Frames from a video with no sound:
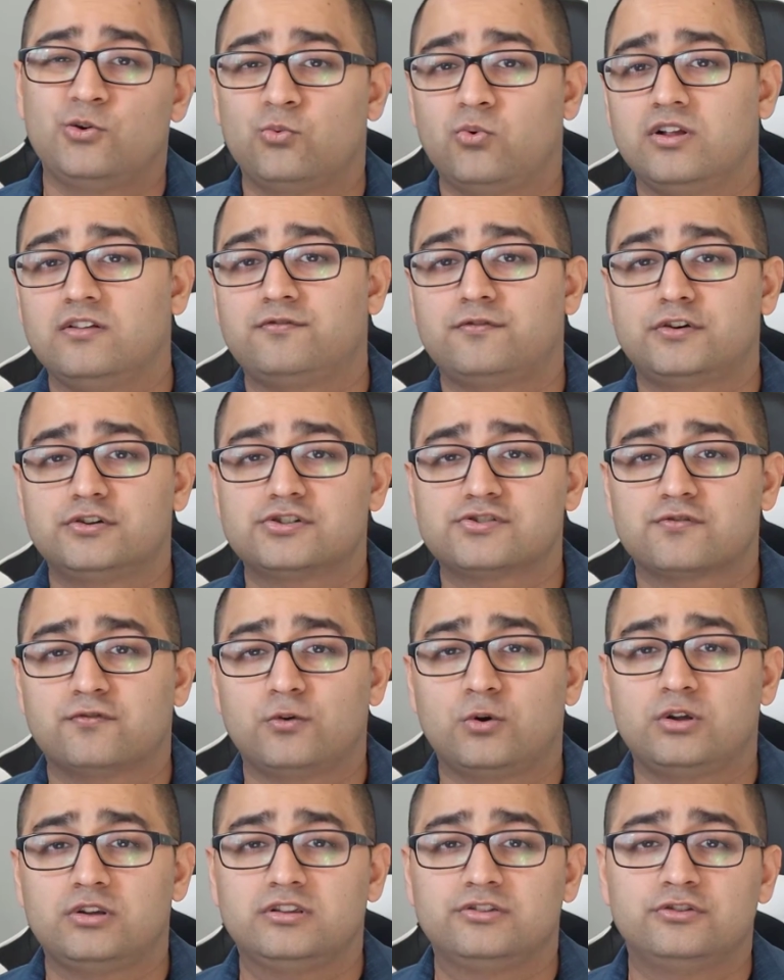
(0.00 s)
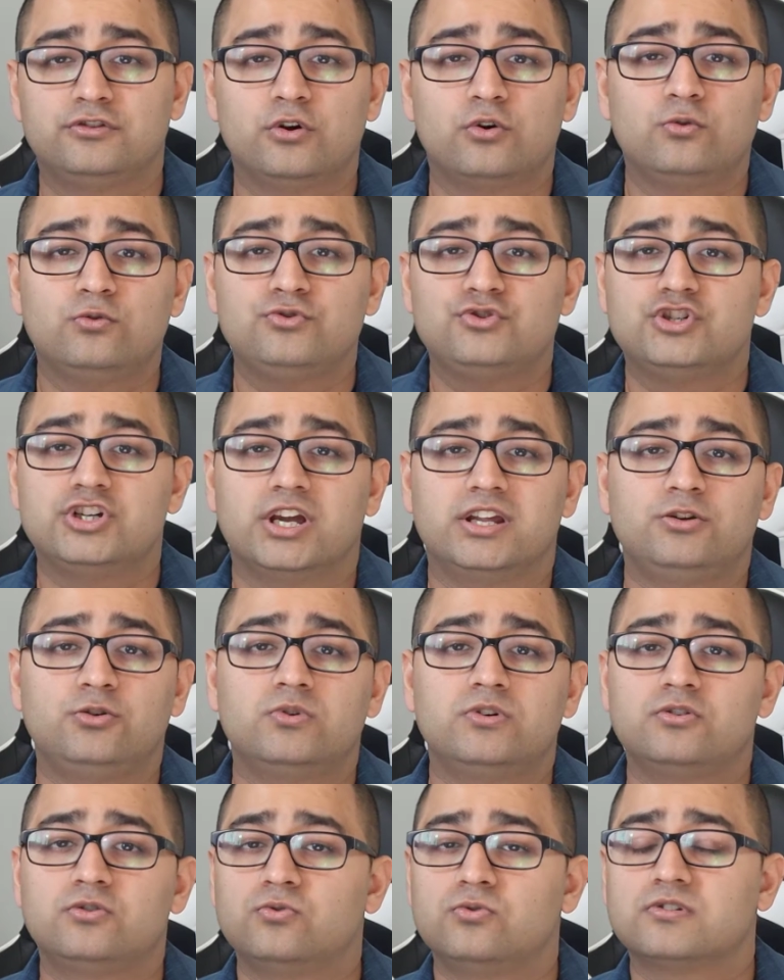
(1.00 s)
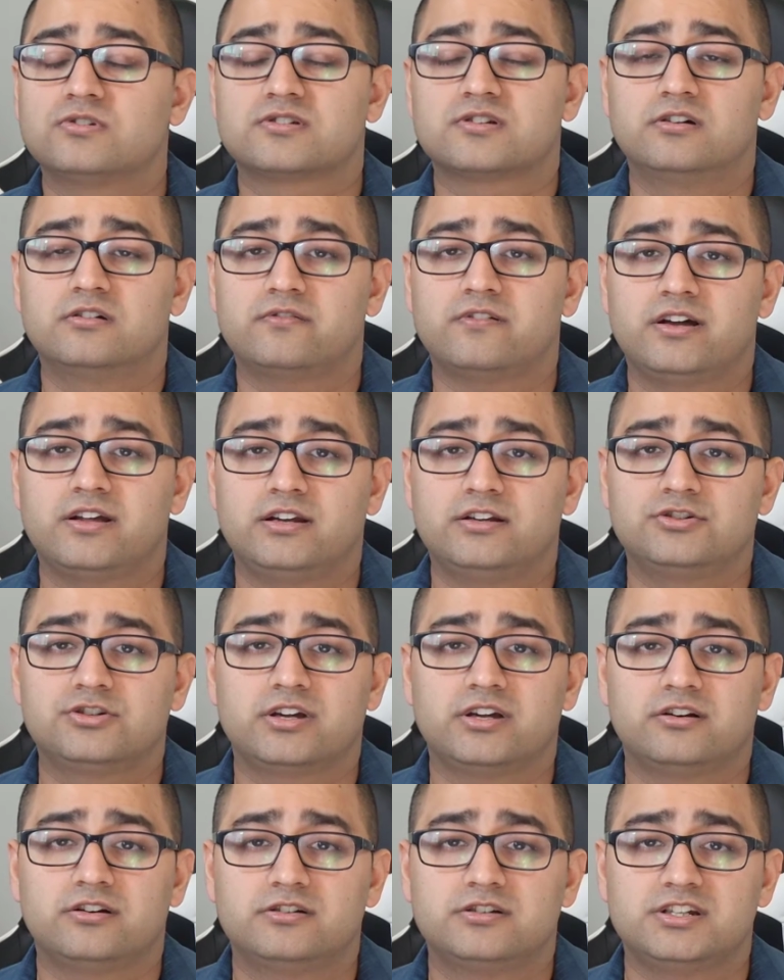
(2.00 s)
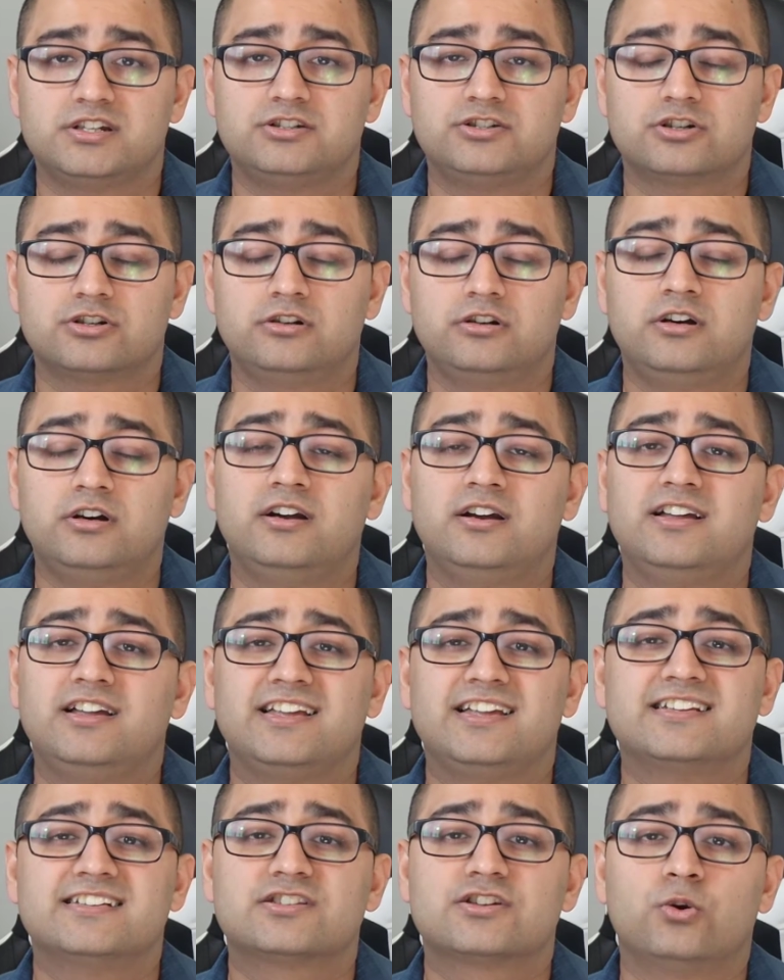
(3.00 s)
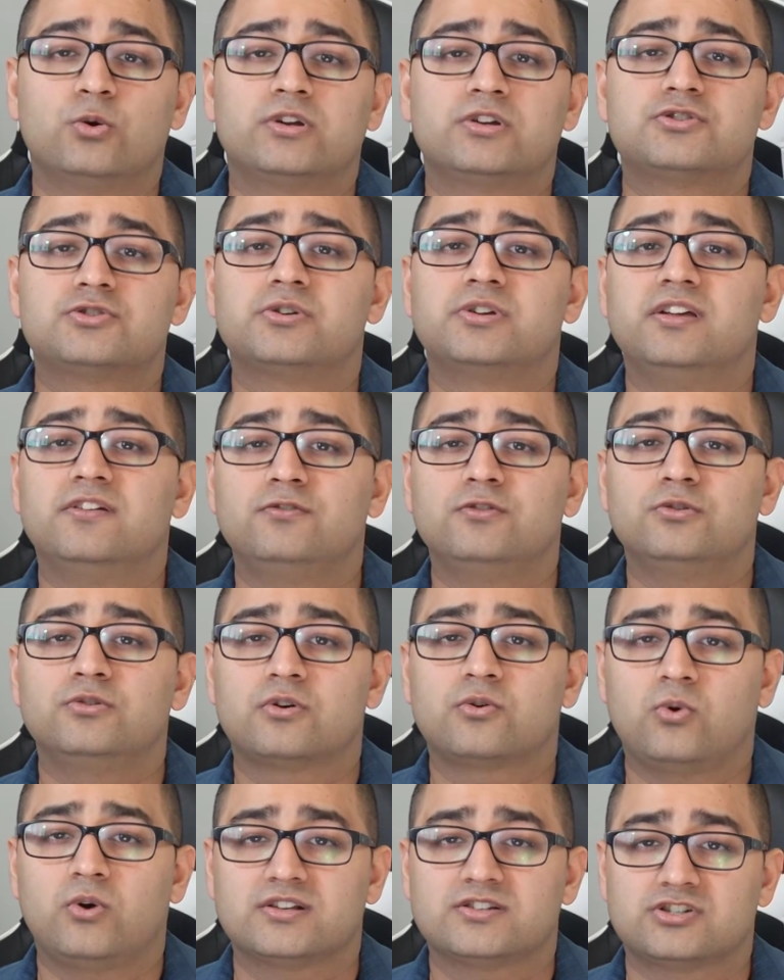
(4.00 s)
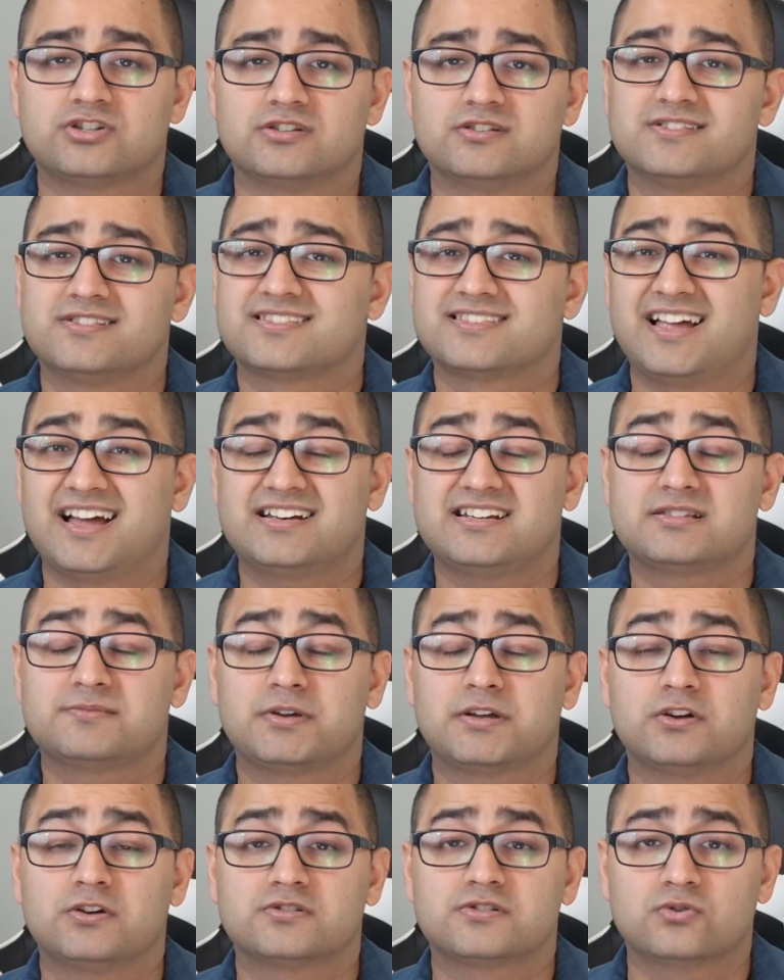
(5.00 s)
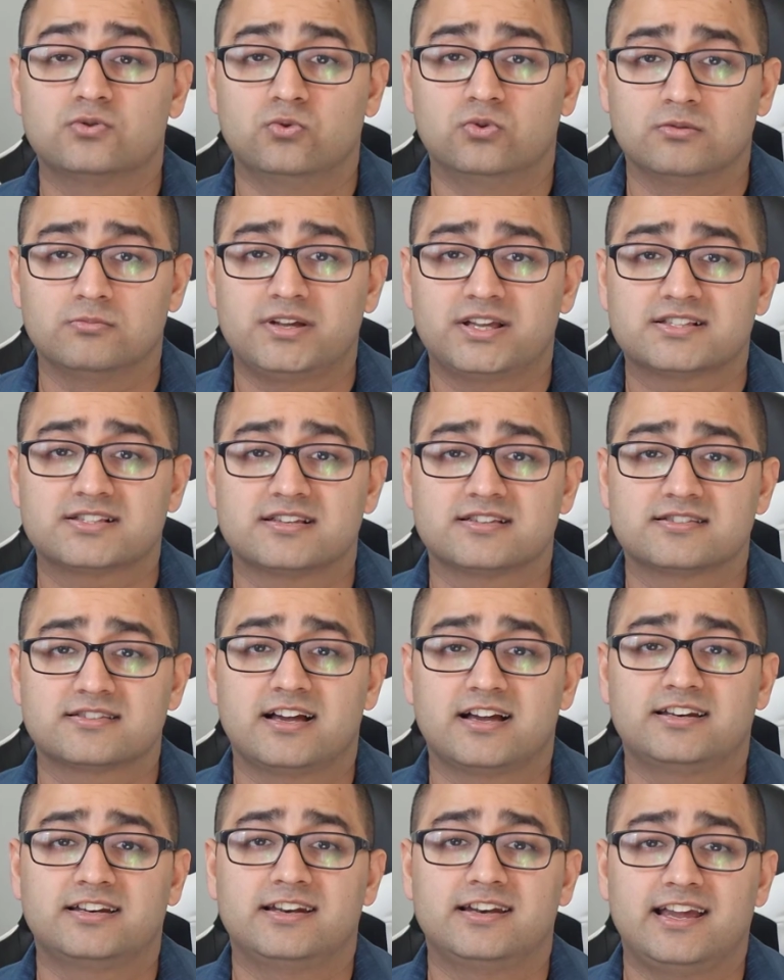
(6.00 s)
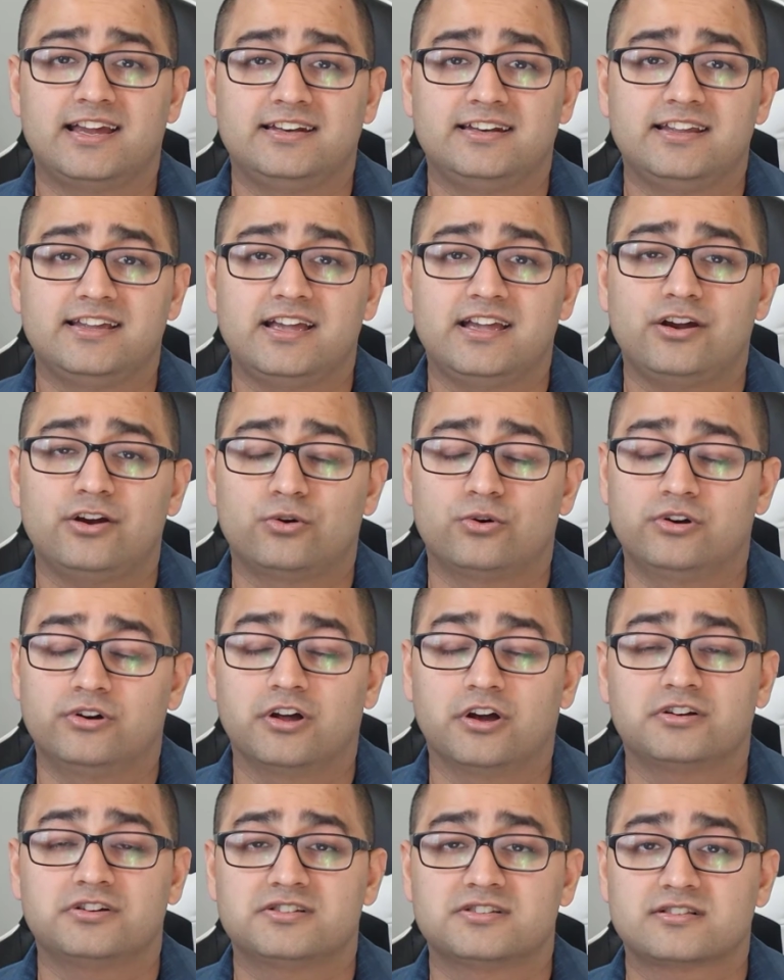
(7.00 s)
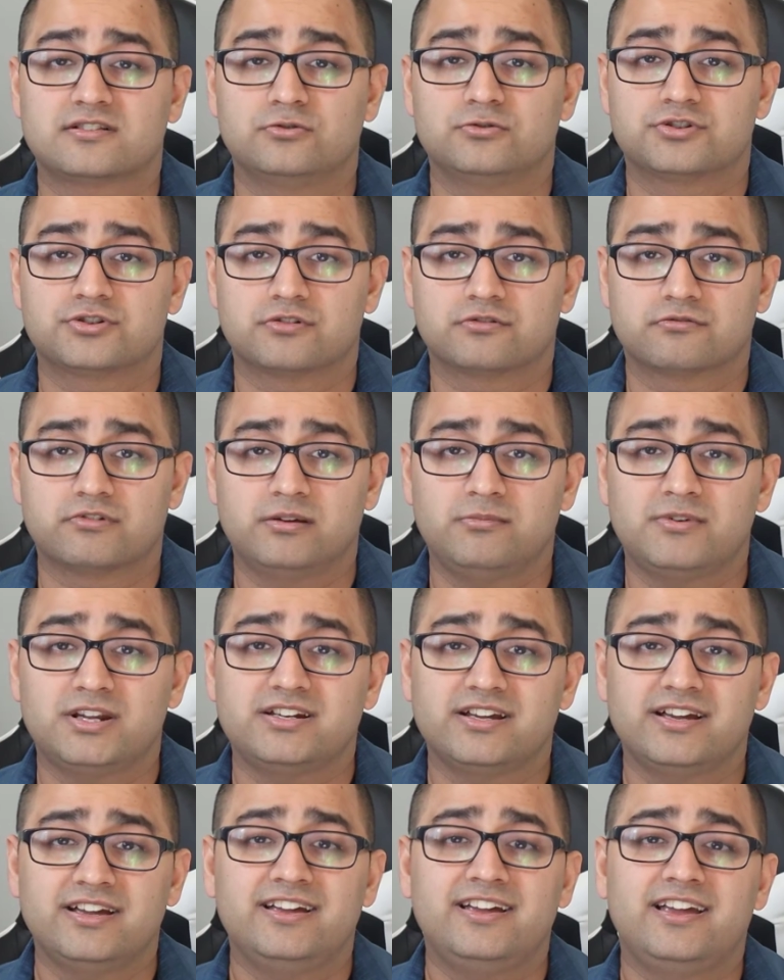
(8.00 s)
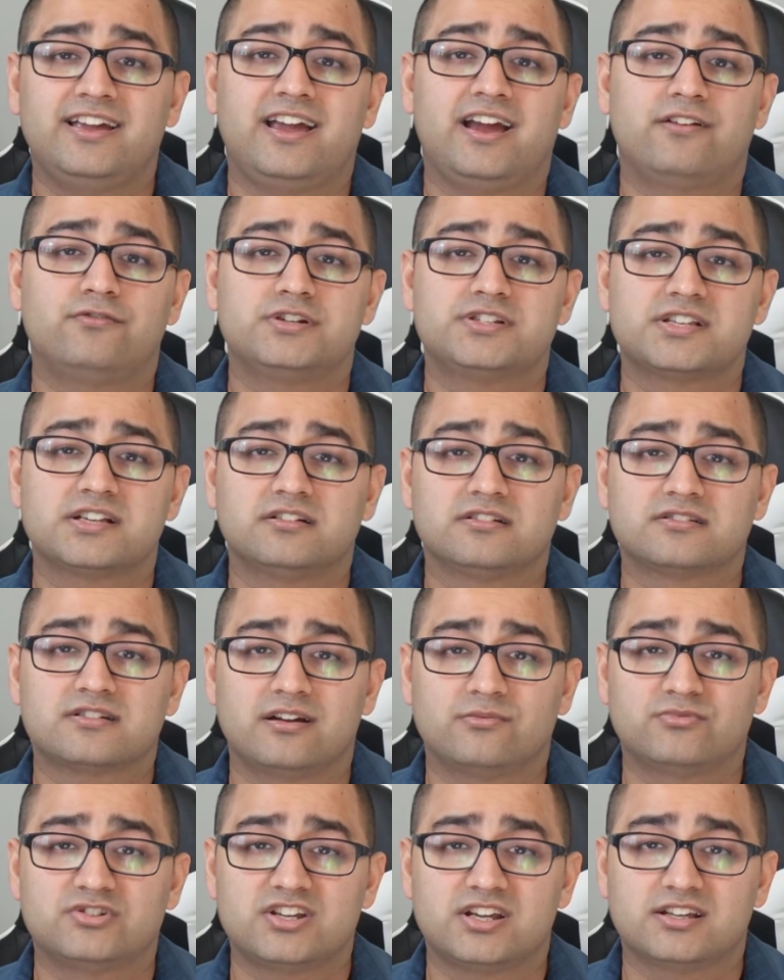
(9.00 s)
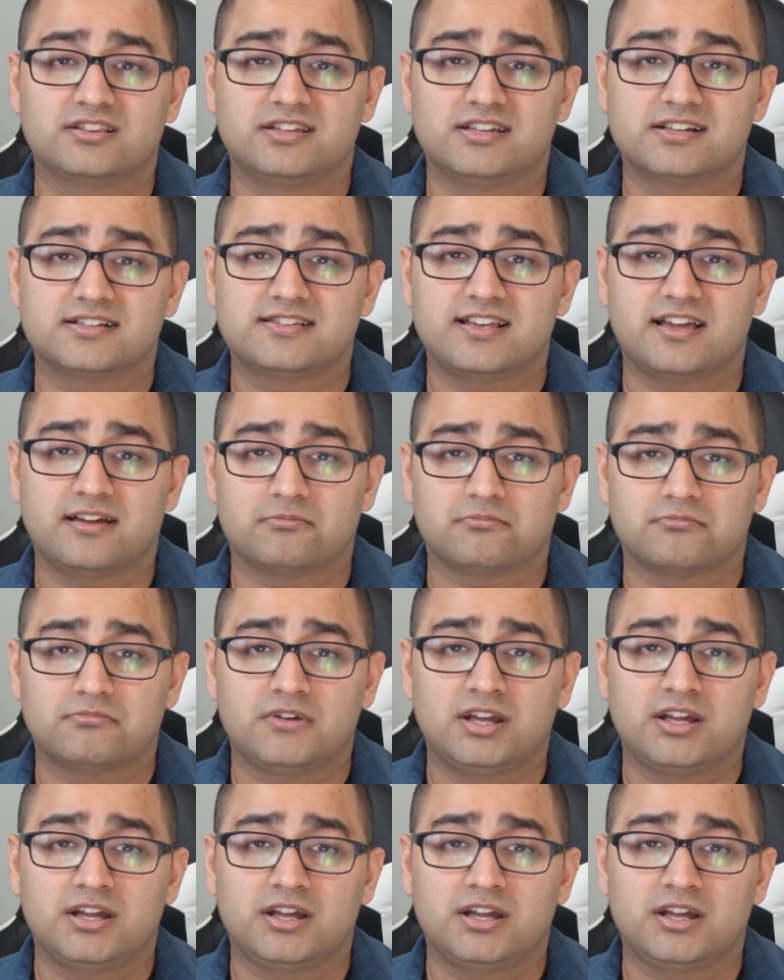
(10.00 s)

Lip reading: Well, first of all, no genuine Google Certified Educator teacher is going to give you the questions. That is because Google makes us sign an NDA or a non-disclosure agreement every single time you take the exam.